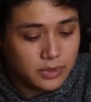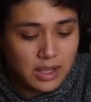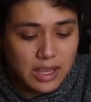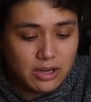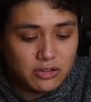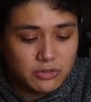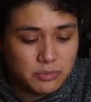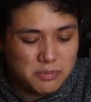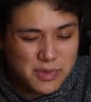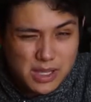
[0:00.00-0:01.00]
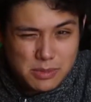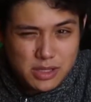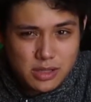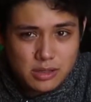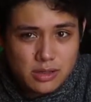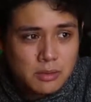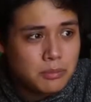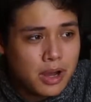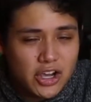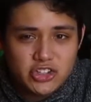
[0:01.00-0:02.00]
and maybe,
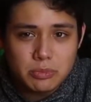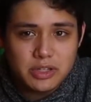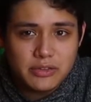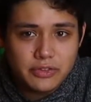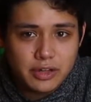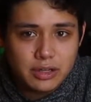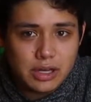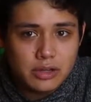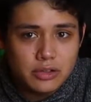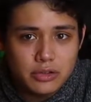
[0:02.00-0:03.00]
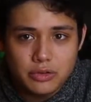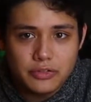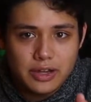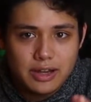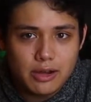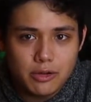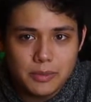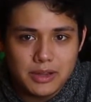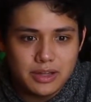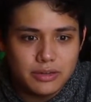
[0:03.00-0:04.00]
possibly a vanilla. You'll find out
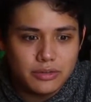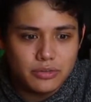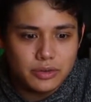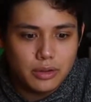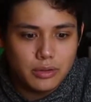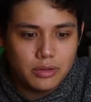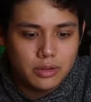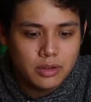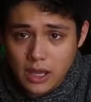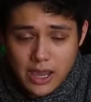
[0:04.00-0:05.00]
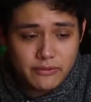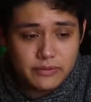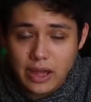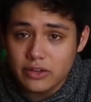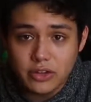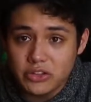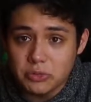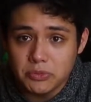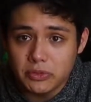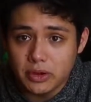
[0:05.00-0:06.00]
by the end of this video. I have not done this
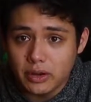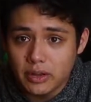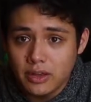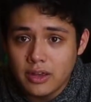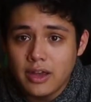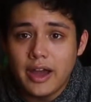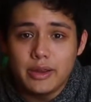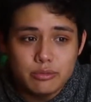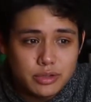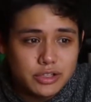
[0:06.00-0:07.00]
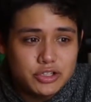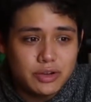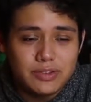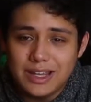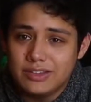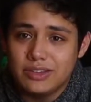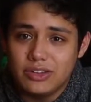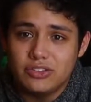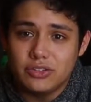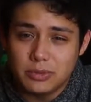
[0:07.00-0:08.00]
before. I really should have tested
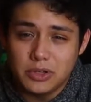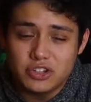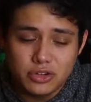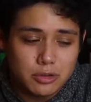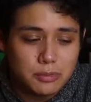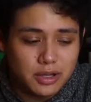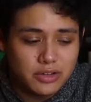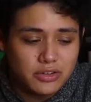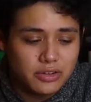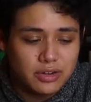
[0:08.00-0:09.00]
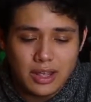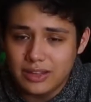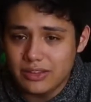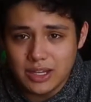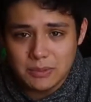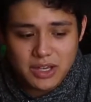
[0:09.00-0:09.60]
this just to make sure, but at the same